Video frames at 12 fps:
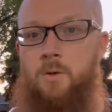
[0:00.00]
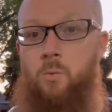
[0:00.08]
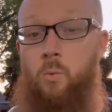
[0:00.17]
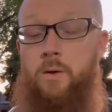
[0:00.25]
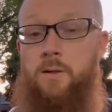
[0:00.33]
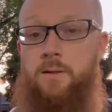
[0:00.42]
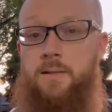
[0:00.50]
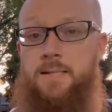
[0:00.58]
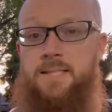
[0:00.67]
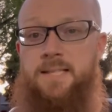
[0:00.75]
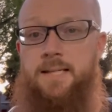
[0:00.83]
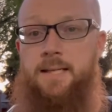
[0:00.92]
One of the
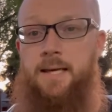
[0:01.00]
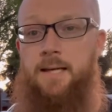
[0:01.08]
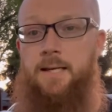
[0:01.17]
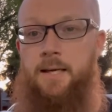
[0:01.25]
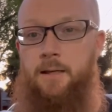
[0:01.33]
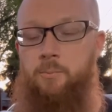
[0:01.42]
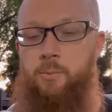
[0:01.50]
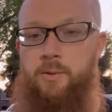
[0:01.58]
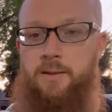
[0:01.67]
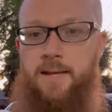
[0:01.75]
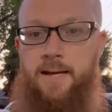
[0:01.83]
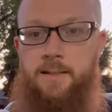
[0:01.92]
things that can help
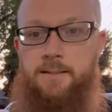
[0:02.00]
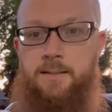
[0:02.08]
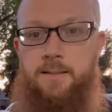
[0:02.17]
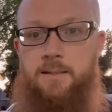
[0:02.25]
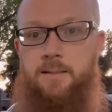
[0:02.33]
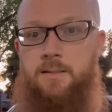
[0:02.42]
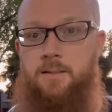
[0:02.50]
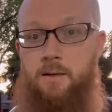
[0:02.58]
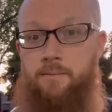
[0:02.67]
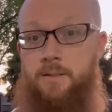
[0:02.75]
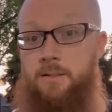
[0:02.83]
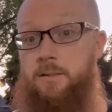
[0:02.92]
with that is
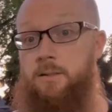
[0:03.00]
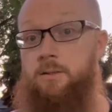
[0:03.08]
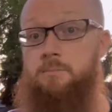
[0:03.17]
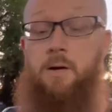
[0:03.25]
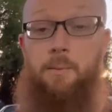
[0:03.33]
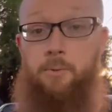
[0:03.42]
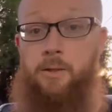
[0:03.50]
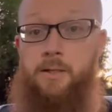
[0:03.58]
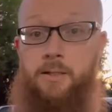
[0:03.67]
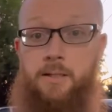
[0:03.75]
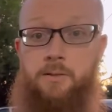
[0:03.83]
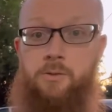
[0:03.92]
obviously
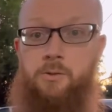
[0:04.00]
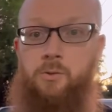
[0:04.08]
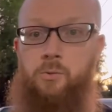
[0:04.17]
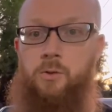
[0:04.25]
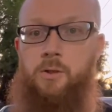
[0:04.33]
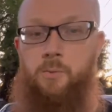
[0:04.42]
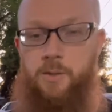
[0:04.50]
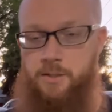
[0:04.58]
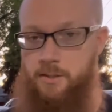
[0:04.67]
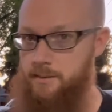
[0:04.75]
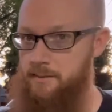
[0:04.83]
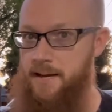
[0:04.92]
upgrading the intercooler,
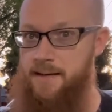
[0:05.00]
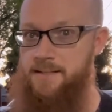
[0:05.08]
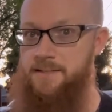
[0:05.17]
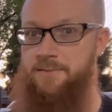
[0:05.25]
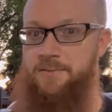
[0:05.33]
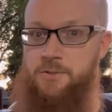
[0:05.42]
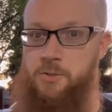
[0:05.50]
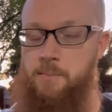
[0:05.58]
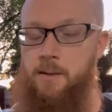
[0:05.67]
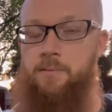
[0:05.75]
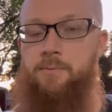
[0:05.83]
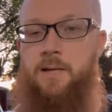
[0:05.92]
which that is a future
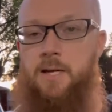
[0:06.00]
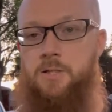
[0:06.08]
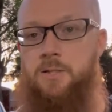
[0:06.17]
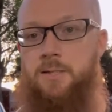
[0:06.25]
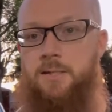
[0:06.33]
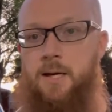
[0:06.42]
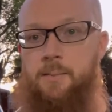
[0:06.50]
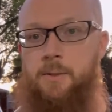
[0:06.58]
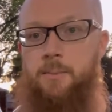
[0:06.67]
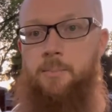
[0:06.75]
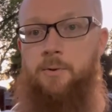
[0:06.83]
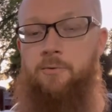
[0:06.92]
modification that's
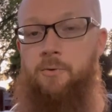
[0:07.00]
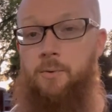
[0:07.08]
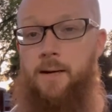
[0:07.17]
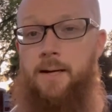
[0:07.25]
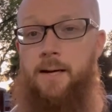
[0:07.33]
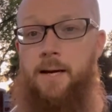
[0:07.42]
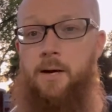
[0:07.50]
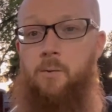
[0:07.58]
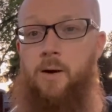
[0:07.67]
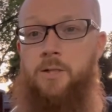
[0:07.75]
coming, but for right now,